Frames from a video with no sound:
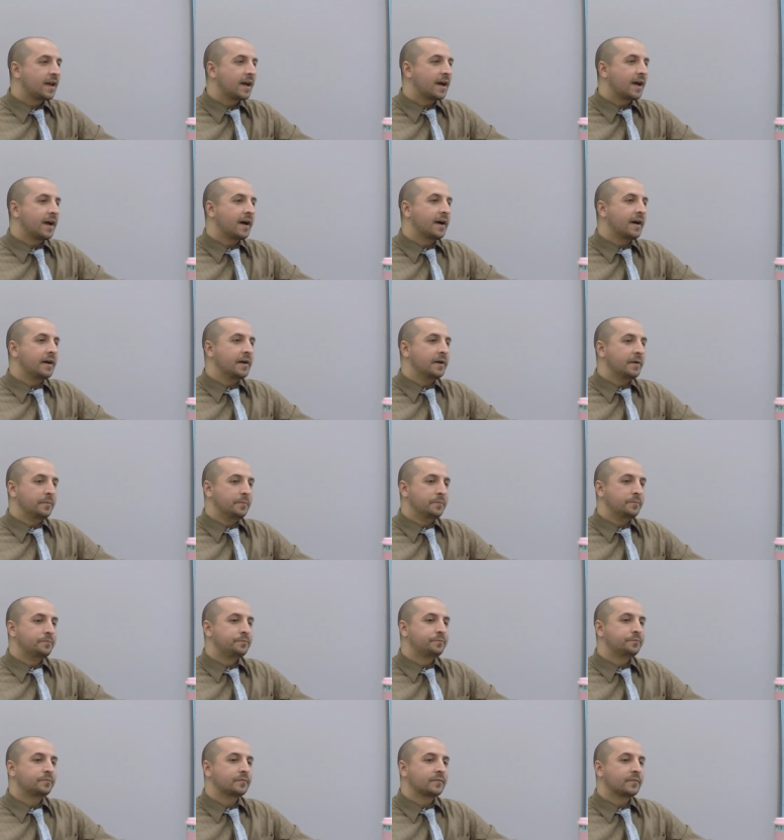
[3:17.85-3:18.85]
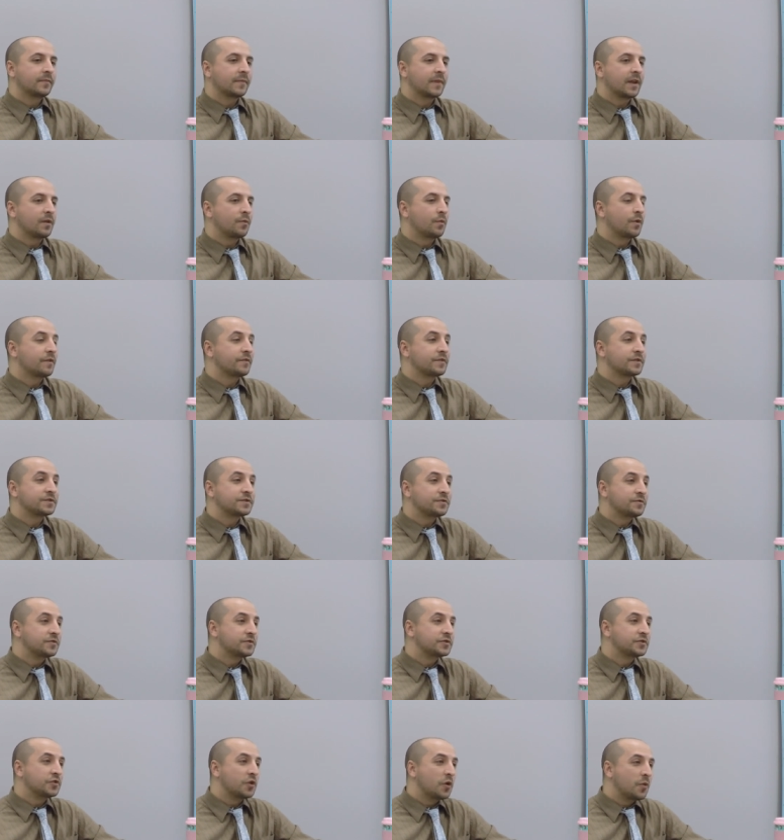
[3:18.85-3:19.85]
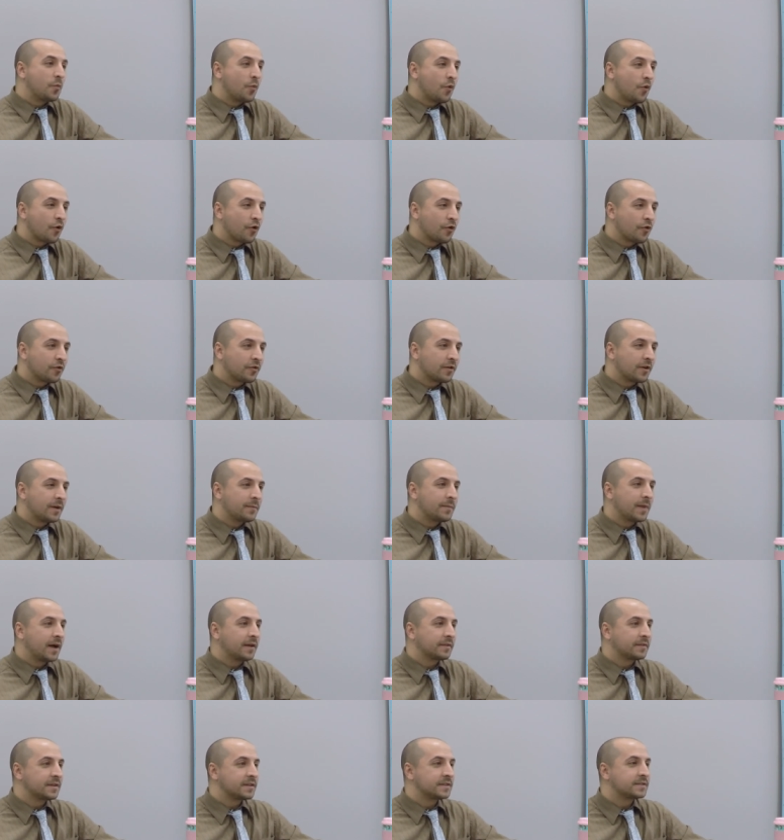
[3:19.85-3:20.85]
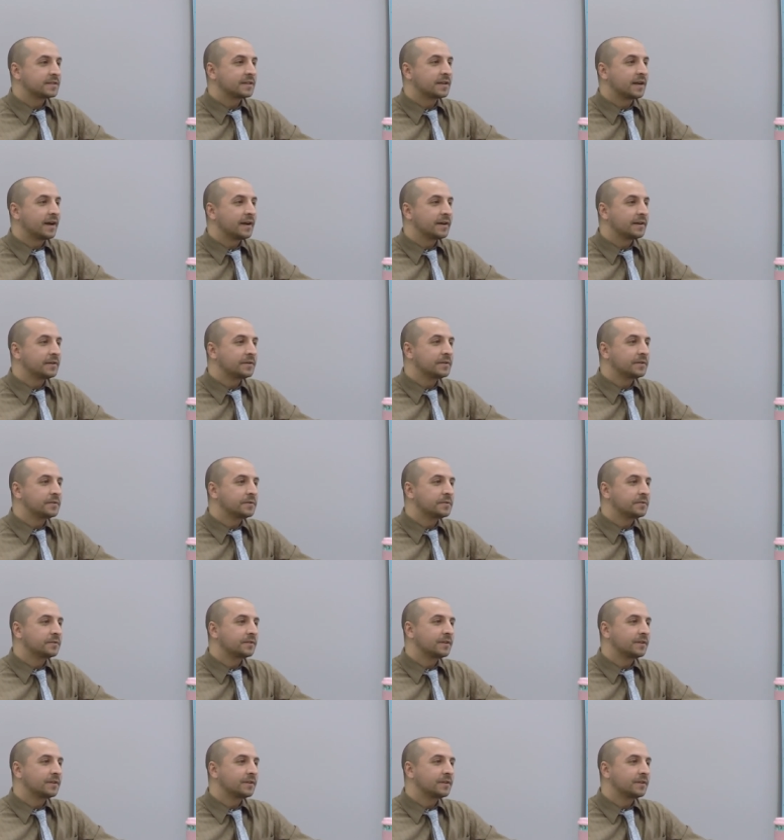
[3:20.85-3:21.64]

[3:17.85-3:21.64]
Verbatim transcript: Uh, and what if the students know more about this than I do?